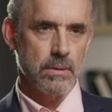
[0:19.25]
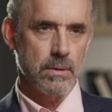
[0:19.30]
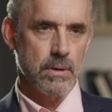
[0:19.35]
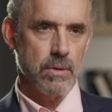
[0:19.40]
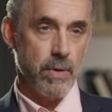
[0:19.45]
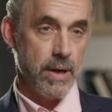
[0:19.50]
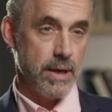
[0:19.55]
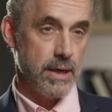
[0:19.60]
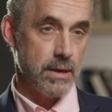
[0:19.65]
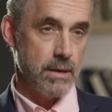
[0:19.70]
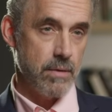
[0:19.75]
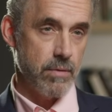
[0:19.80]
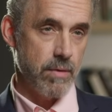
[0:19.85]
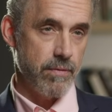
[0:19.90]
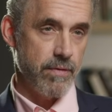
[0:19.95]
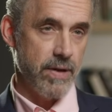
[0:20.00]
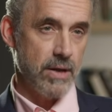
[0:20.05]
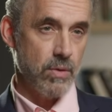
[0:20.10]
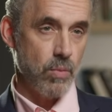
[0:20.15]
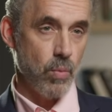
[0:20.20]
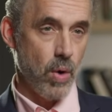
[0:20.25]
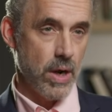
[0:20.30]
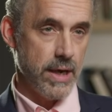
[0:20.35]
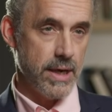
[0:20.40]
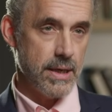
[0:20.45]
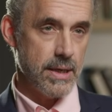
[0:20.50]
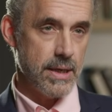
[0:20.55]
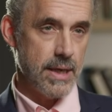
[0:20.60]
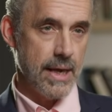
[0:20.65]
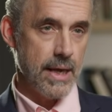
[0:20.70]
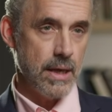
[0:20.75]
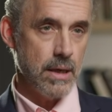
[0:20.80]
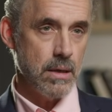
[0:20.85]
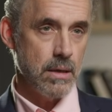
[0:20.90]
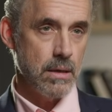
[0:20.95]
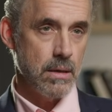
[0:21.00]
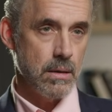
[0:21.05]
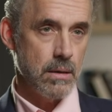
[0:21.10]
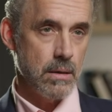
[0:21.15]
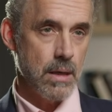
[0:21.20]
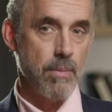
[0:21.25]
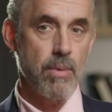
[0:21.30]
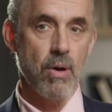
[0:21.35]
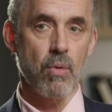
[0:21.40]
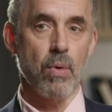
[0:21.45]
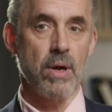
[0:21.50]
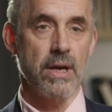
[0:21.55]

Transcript: Do I get to offend 1 in 10? How about